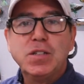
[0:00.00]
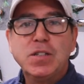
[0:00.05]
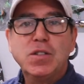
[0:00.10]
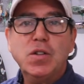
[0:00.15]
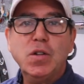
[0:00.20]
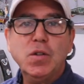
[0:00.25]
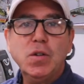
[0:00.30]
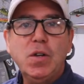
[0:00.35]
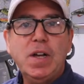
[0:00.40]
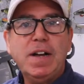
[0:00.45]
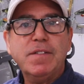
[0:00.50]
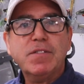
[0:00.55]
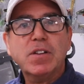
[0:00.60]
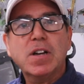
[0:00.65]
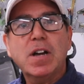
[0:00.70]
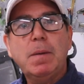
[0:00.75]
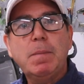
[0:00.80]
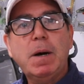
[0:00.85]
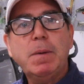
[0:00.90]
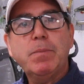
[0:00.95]
So you'll have to
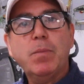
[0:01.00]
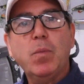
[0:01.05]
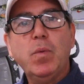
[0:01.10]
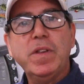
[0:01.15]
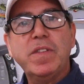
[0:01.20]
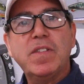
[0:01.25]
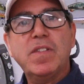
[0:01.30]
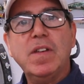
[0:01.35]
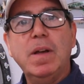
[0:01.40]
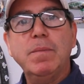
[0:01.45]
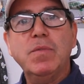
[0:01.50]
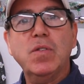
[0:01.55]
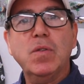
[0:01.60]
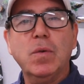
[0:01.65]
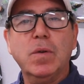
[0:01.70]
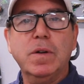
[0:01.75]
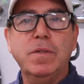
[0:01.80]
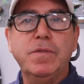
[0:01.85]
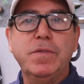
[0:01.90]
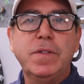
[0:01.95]
come up with some
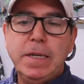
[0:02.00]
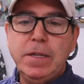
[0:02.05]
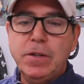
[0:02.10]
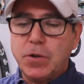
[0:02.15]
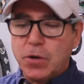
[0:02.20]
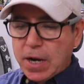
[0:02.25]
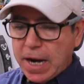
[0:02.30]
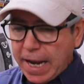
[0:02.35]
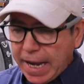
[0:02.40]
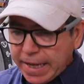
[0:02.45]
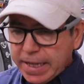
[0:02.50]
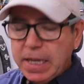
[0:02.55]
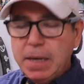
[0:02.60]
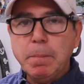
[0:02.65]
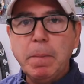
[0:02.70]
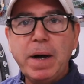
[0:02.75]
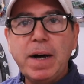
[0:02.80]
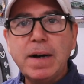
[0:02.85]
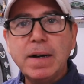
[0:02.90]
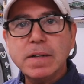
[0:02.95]
sort of either
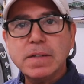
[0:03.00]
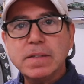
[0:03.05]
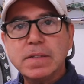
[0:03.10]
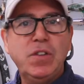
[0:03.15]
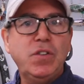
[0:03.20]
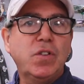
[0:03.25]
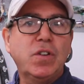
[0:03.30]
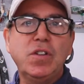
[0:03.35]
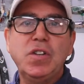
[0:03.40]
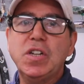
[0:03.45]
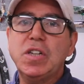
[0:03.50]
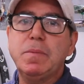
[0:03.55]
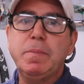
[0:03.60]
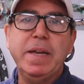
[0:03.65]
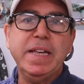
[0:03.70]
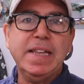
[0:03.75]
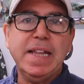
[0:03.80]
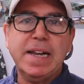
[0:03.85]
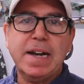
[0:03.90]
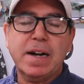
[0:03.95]
hanging box, and you can just
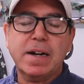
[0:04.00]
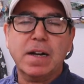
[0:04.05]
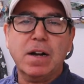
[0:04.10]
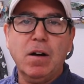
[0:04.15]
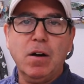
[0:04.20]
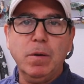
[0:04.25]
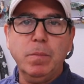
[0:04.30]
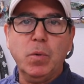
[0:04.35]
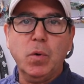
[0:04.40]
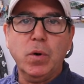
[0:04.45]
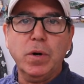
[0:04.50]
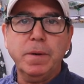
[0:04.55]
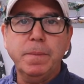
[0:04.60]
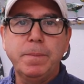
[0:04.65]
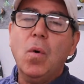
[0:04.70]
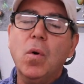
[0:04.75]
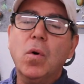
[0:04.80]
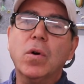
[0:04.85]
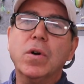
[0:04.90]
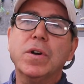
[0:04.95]
make that out of cardboard,
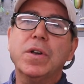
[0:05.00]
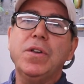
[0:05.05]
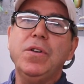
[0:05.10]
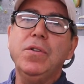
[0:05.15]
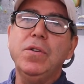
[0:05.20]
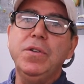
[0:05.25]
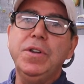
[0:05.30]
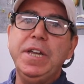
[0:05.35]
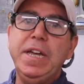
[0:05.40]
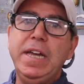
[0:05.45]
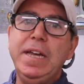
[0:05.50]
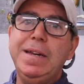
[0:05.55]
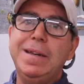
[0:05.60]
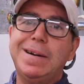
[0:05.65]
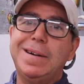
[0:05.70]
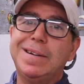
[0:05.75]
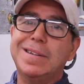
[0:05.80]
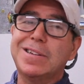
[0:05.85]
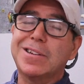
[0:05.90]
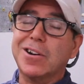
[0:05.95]
or you'll
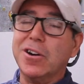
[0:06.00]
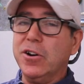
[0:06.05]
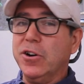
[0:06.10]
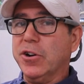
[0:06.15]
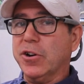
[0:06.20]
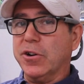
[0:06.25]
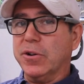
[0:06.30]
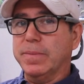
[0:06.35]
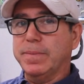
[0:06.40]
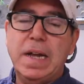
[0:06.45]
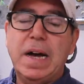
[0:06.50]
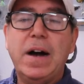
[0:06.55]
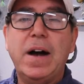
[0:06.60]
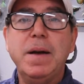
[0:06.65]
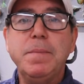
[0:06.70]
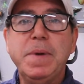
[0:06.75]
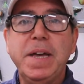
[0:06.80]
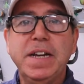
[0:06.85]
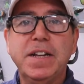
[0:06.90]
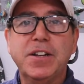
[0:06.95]
need a turner. Now
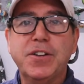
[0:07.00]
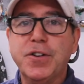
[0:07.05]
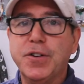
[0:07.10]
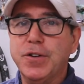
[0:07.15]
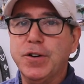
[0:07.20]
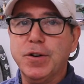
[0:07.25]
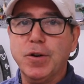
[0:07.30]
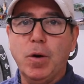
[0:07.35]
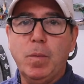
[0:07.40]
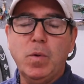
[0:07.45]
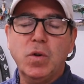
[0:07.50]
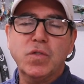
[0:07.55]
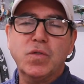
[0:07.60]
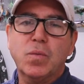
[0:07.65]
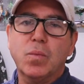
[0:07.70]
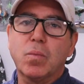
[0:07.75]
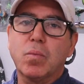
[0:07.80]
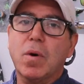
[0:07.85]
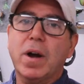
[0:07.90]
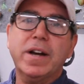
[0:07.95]
I made a turner almost
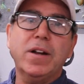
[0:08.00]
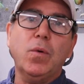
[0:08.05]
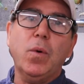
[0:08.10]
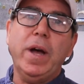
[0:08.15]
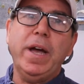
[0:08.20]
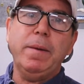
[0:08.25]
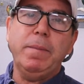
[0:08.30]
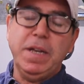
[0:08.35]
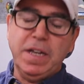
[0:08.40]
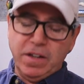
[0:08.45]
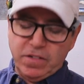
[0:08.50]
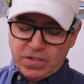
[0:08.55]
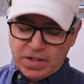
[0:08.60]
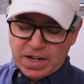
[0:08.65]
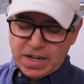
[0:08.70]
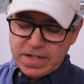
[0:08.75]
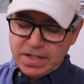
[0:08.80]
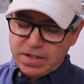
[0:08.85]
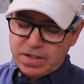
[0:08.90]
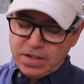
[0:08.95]
right away because
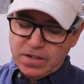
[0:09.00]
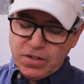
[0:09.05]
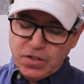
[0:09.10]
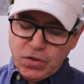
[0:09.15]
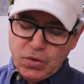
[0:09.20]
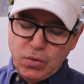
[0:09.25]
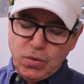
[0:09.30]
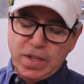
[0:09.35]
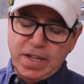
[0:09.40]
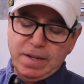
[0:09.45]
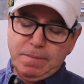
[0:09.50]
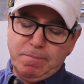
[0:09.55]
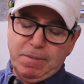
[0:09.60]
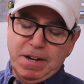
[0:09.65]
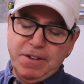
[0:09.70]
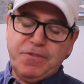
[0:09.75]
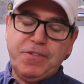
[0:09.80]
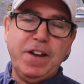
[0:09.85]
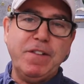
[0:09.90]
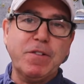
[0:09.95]
I knew that
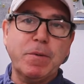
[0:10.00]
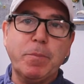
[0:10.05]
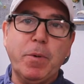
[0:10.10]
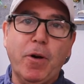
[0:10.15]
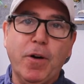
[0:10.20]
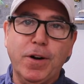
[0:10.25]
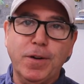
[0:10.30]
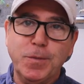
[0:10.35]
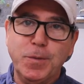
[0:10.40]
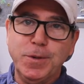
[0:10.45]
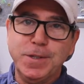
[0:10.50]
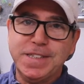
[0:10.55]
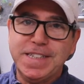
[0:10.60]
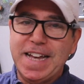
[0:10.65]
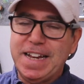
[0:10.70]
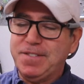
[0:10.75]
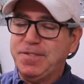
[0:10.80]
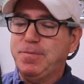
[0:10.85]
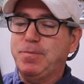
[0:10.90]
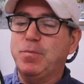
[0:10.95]
my favorite part was
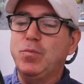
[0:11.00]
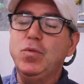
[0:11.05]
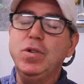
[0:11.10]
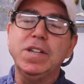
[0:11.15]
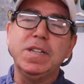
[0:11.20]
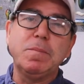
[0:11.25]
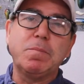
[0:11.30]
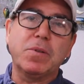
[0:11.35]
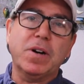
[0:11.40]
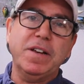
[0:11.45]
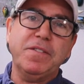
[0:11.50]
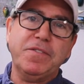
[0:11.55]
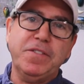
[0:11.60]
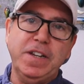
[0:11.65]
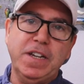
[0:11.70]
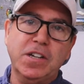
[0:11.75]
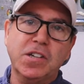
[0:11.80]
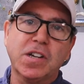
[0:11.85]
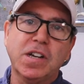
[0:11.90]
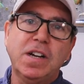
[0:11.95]
that really bright
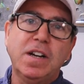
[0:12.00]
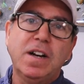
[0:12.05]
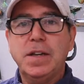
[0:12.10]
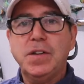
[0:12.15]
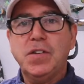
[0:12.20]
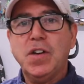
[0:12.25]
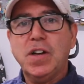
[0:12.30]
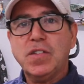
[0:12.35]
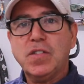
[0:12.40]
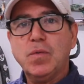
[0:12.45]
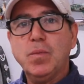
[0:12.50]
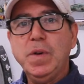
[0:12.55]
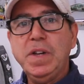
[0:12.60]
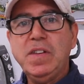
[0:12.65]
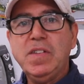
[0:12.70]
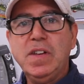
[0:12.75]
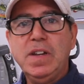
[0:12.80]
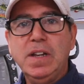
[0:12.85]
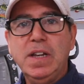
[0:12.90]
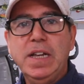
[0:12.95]
finish. And just
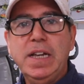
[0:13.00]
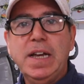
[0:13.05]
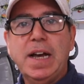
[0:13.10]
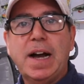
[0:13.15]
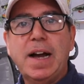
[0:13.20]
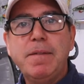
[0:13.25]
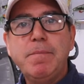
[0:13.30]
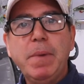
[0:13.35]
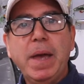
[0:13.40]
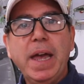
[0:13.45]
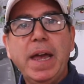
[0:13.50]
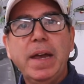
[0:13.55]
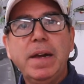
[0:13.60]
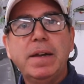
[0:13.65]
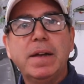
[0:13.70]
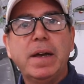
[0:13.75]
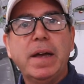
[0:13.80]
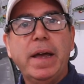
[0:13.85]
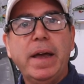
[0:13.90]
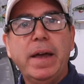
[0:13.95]
recently I
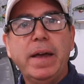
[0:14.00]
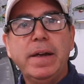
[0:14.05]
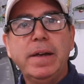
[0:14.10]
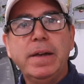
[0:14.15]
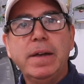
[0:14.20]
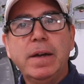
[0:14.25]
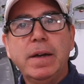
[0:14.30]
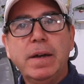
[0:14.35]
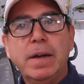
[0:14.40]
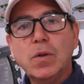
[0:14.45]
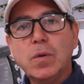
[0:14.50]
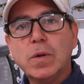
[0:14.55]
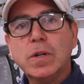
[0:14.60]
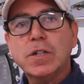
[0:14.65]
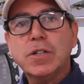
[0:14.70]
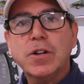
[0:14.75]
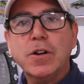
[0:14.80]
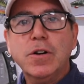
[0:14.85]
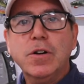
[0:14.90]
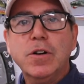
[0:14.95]
made a
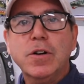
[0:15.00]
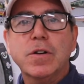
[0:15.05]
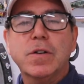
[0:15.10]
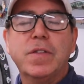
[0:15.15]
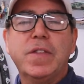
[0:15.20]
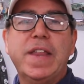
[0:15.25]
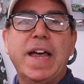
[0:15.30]
lure turner